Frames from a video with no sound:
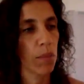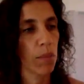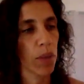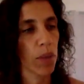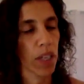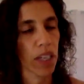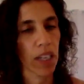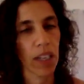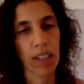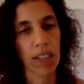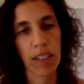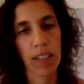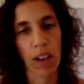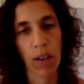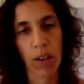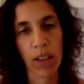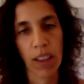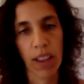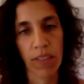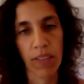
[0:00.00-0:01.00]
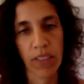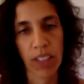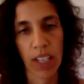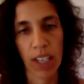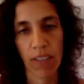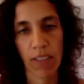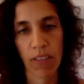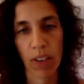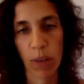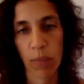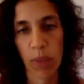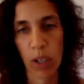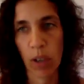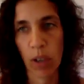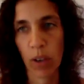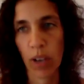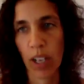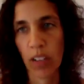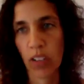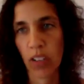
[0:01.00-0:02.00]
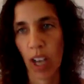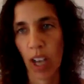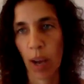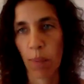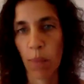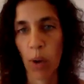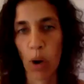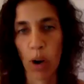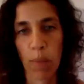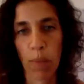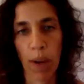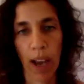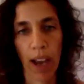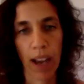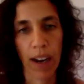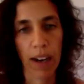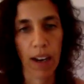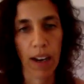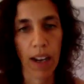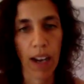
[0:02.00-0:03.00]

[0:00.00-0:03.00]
because I would love to hear from you and chat more about